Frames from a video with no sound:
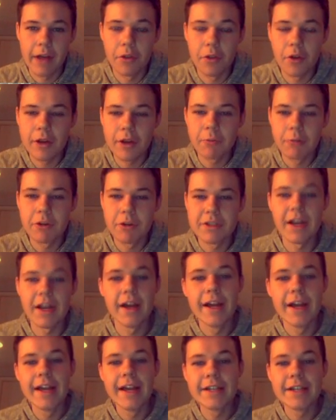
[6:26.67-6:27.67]
Look at where he's
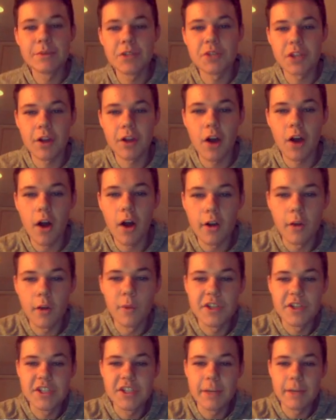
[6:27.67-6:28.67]
at. He's in Chicago
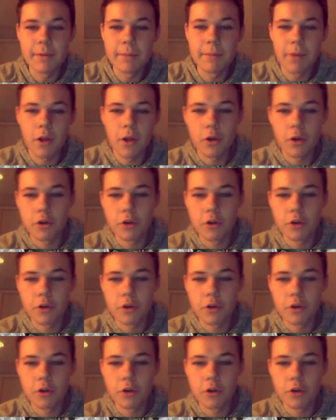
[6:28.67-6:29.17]
with Jimmy Butler,